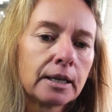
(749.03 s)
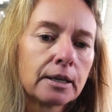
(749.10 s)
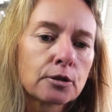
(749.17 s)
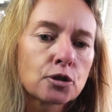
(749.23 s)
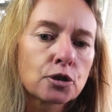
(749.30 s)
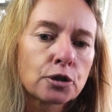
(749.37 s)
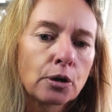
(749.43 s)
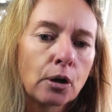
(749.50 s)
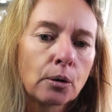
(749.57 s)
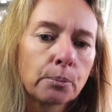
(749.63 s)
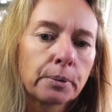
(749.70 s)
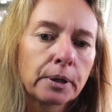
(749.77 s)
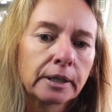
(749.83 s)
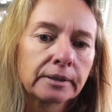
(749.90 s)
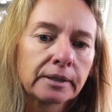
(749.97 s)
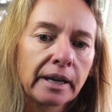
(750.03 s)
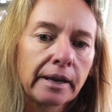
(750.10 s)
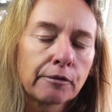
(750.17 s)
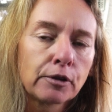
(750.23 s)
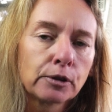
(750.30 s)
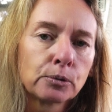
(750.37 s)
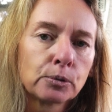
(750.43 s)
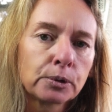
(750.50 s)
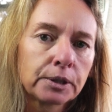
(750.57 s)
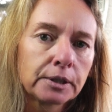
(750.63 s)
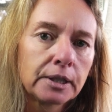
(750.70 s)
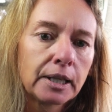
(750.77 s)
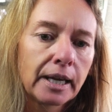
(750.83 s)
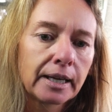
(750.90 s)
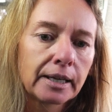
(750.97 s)
shop and have a look
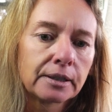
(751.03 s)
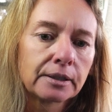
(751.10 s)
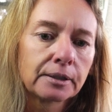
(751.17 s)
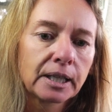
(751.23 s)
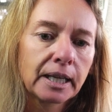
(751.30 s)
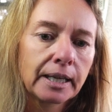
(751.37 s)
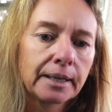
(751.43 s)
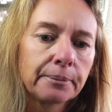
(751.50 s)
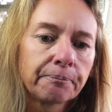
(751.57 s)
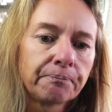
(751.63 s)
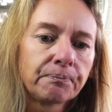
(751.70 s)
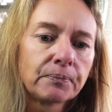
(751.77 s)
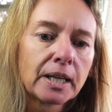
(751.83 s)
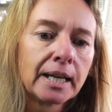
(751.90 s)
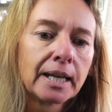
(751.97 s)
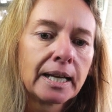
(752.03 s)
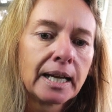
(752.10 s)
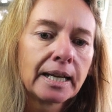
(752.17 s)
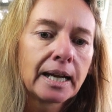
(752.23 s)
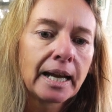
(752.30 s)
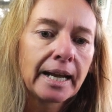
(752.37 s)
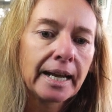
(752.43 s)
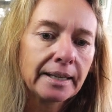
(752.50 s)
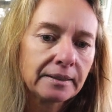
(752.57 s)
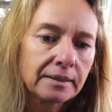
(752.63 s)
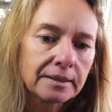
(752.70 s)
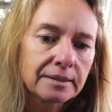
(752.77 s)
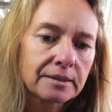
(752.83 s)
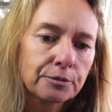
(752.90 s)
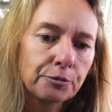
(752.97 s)
there, okay? And
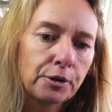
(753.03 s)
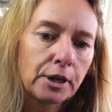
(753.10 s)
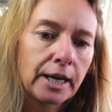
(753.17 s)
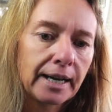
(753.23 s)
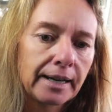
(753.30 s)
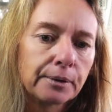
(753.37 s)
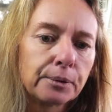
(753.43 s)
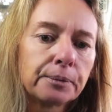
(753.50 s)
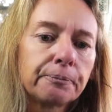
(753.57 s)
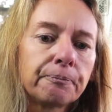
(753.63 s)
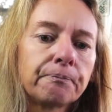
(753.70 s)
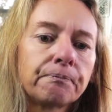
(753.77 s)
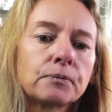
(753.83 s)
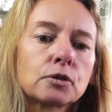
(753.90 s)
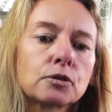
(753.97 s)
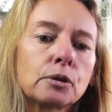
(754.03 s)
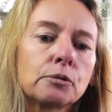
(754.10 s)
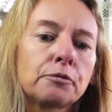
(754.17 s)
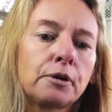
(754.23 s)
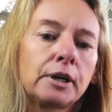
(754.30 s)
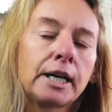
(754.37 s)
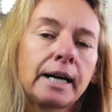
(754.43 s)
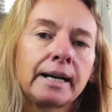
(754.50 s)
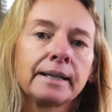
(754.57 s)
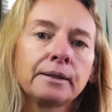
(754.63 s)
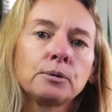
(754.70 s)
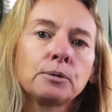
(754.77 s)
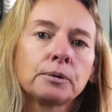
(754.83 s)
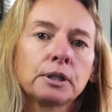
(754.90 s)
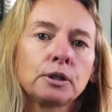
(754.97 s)
this Fair Isle. So Fair
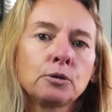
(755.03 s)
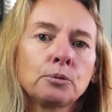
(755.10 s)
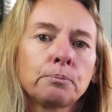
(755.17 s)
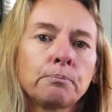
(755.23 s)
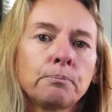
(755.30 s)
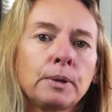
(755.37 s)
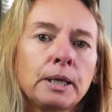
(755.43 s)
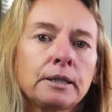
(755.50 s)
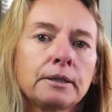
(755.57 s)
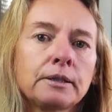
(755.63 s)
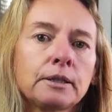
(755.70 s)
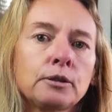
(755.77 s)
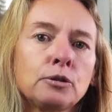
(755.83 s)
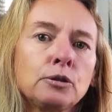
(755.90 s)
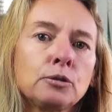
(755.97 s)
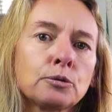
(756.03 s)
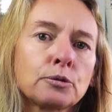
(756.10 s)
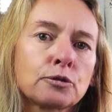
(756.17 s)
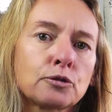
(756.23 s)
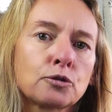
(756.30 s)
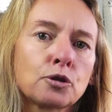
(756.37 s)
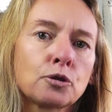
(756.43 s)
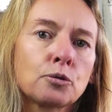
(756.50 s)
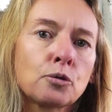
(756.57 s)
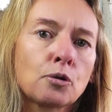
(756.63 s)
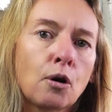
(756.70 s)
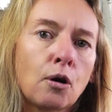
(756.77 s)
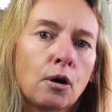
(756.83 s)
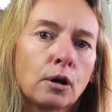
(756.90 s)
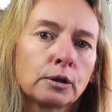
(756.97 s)
Isle, you use two
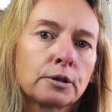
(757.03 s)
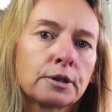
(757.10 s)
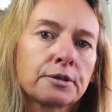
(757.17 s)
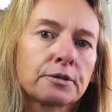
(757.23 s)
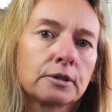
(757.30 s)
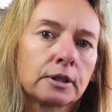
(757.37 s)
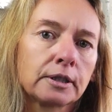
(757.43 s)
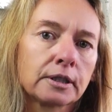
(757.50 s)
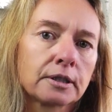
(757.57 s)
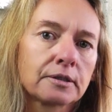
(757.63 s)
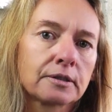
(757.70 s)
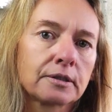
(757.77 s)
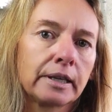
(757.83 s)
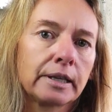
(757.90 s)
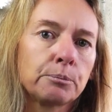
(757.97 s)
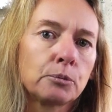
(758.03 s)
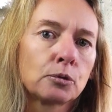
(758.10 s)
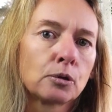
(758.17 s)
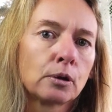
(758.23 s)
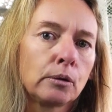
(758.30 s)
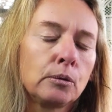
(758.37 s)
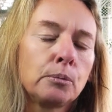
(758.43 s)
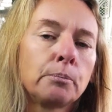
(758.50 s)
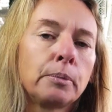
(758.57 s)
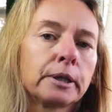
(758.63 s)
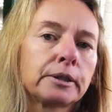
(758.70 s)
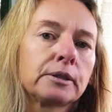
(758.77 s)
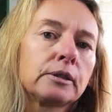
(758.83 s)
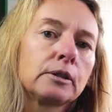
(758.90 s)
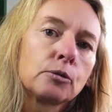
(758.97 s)
colors in the same row,
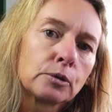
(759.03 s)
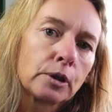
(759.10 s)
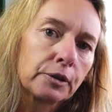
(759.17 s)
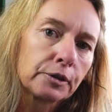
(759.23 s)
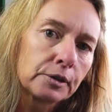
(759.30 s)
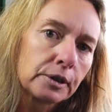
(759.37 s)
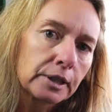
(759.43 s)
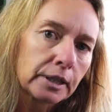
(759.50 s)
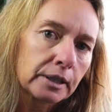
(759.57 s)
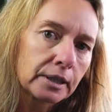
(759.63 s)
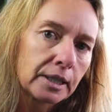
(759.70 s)
but you're not gonna